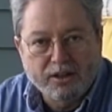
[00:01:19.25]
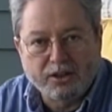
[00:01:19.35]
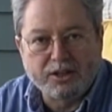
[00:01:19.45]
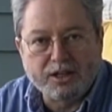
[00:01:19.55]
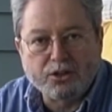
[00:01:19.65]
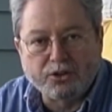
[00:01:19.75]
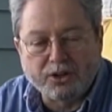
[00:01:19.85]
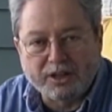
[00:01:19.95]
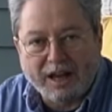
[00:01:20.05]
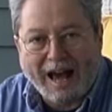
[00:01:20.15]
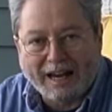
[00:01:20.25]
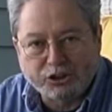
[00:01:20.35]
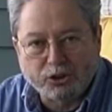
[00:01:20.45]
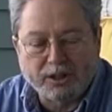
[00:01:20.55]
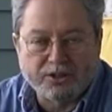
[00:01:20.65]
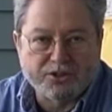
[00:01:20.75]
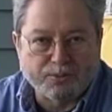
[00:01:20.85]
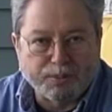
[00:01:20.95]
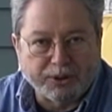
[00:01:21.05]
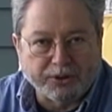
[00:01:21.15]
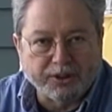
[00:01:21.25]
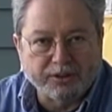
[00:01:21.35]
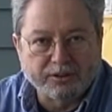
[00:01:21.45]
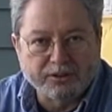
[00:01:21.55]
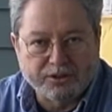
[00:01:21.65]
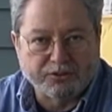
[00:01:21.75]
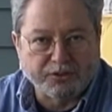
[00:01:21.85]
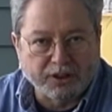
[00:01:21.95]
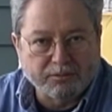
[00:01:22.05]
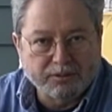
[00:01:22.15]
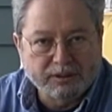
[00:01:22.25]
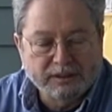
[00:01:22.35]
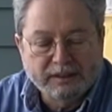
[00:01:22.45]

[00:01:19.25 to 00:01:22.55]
the D30 actually is superior to film.